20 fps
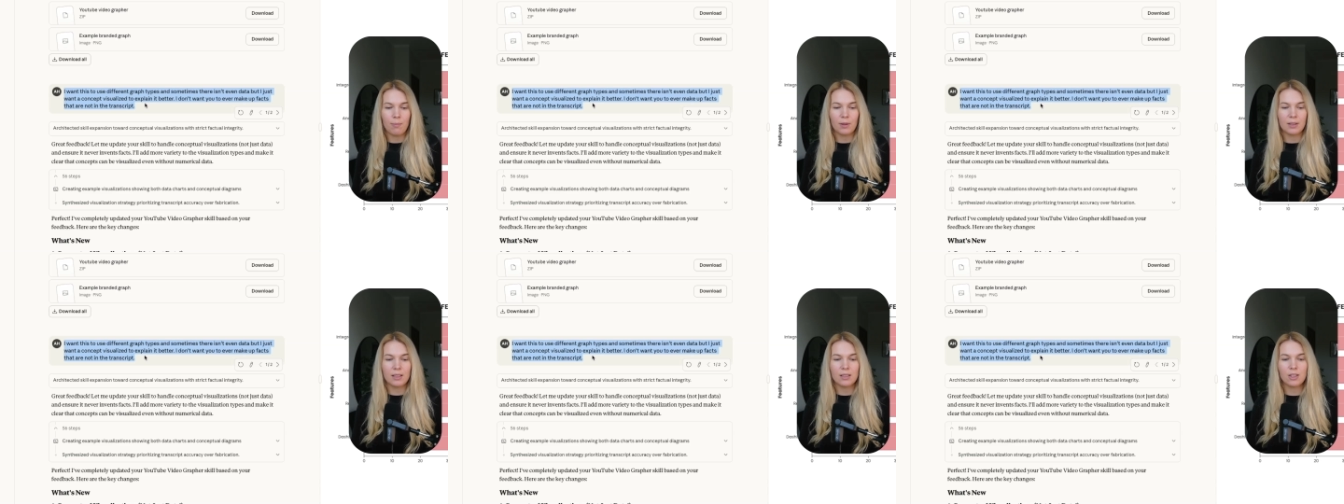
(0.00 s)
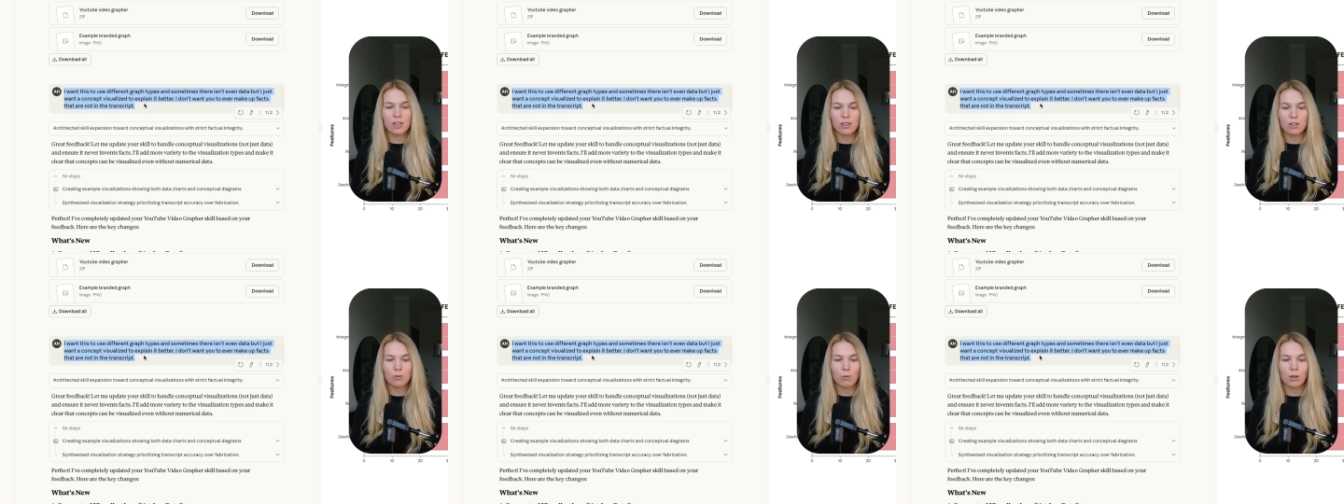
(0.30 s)
but I
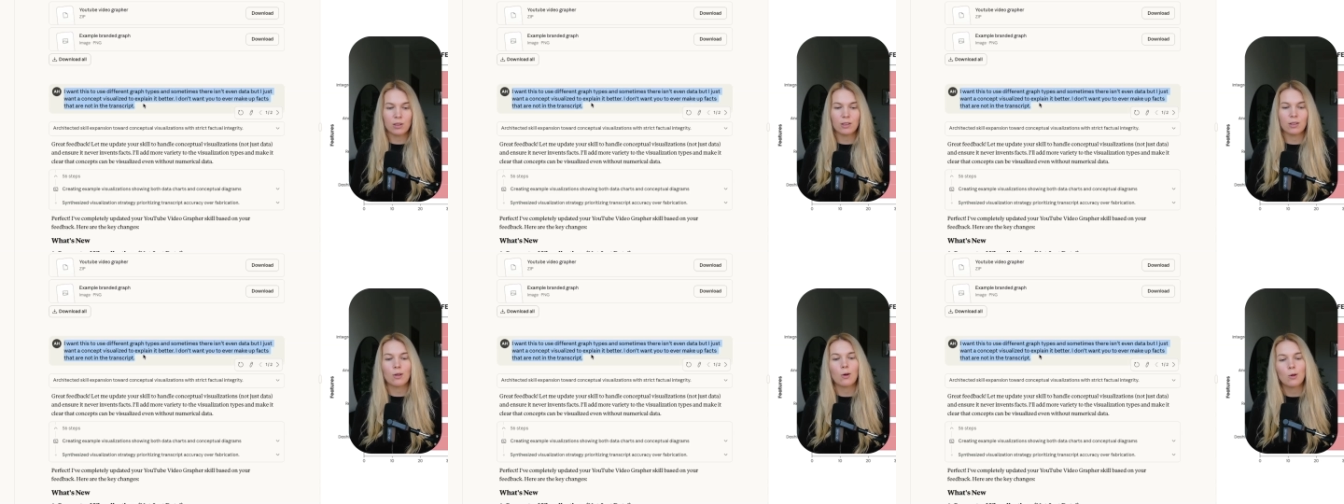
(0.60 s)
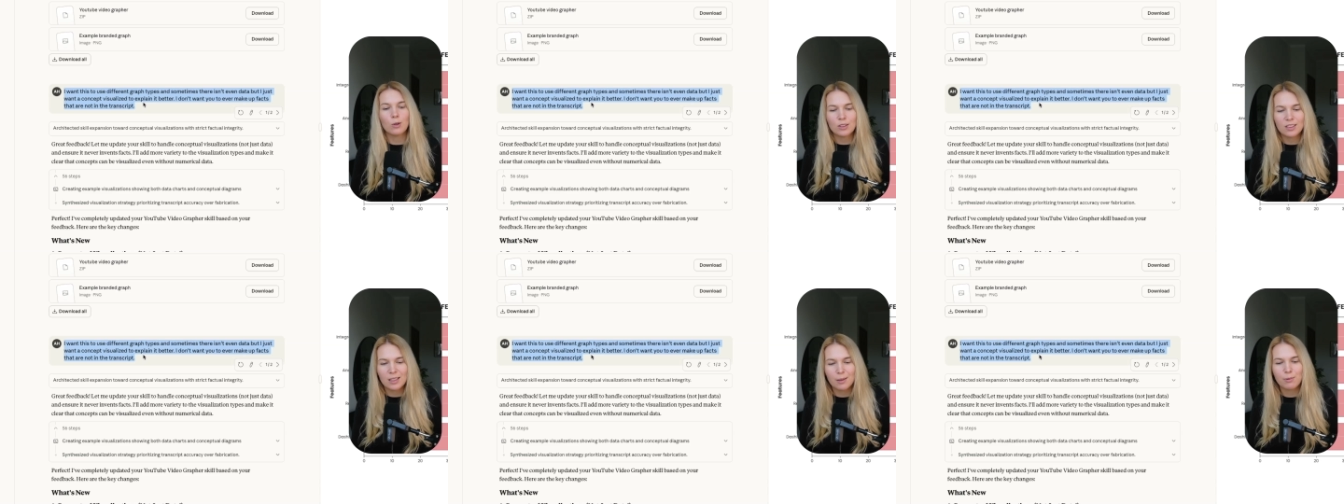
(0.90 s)
just want the
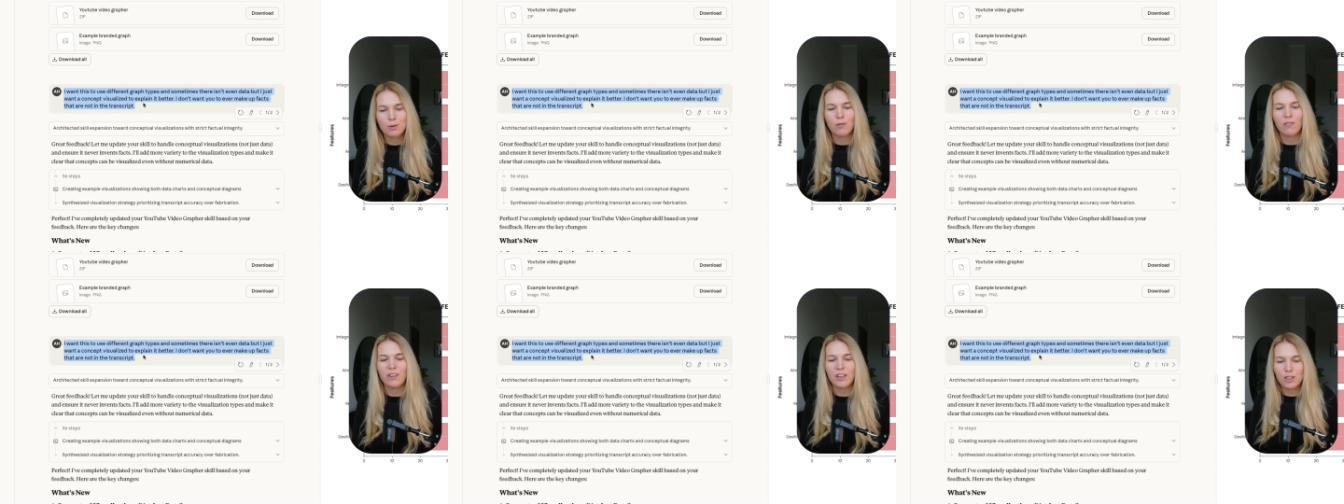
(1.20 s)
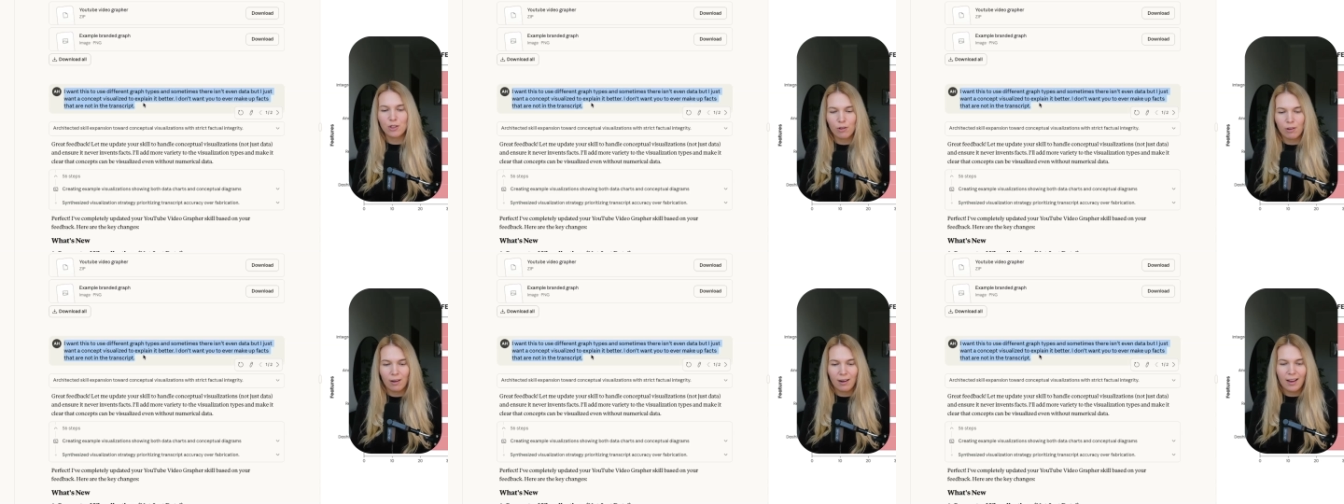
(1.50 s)
concept to
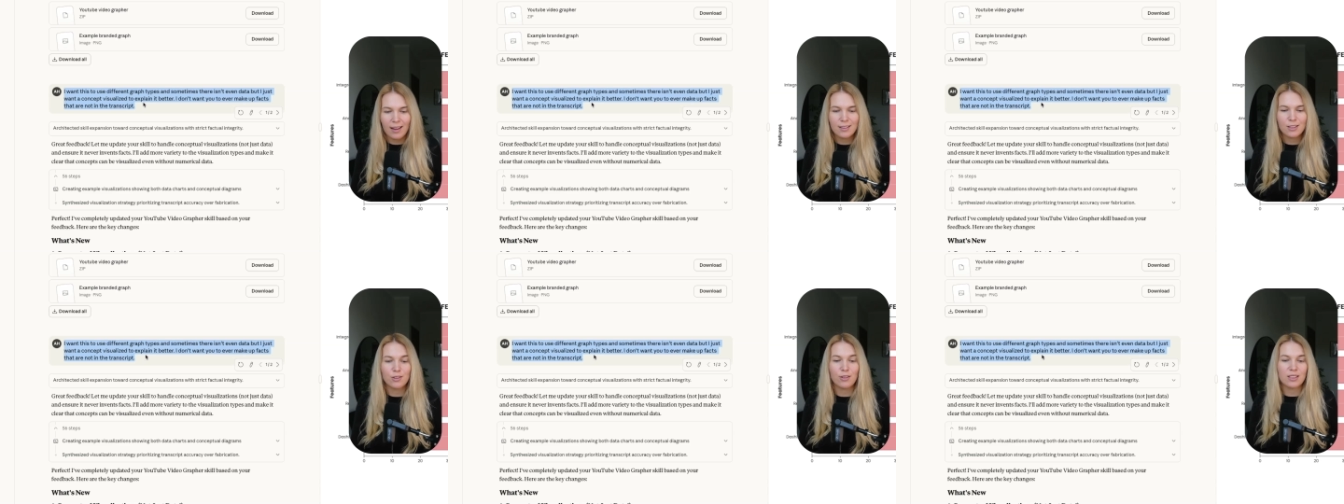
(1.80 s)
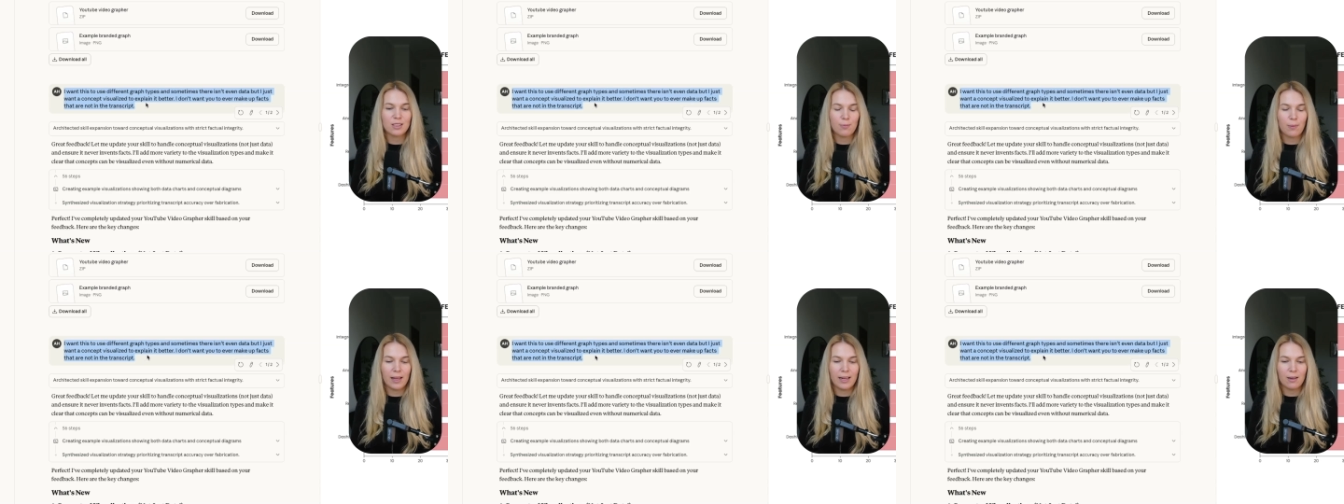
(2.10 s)
visualize to
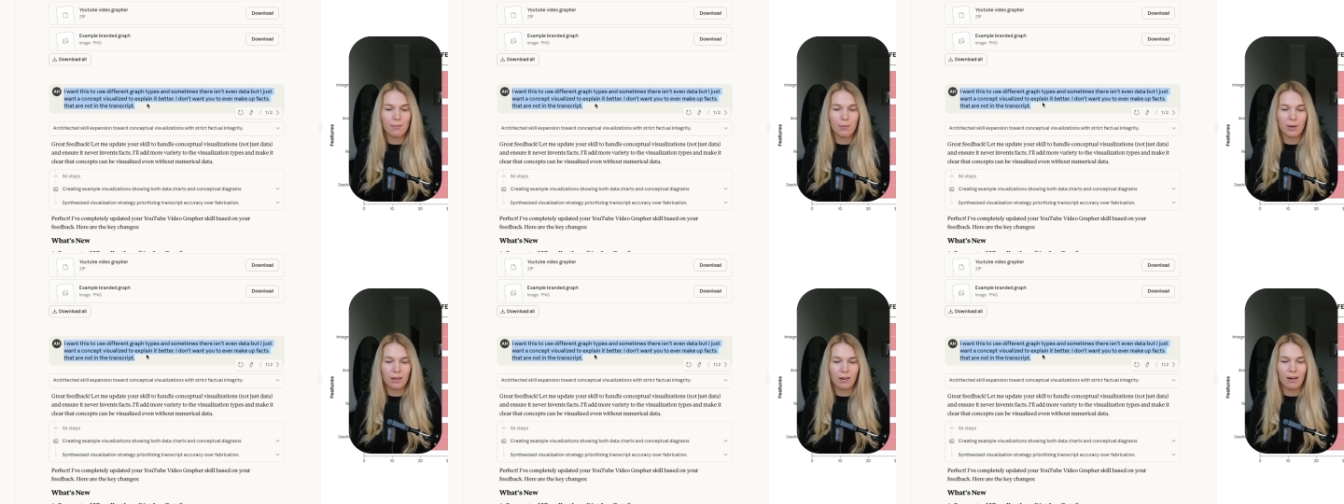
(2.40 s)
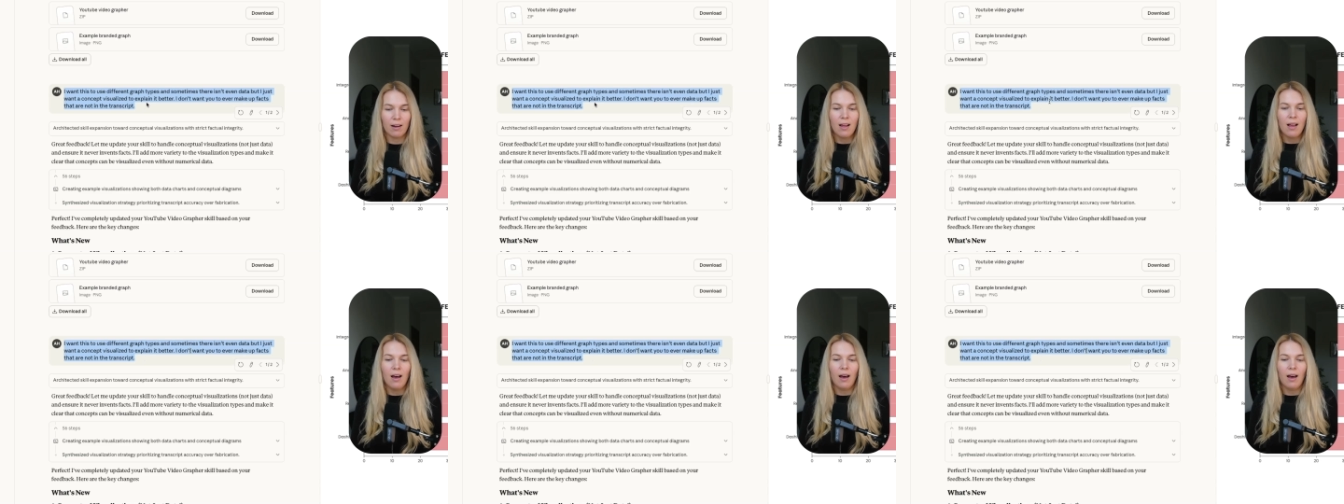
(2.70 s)
explain it better.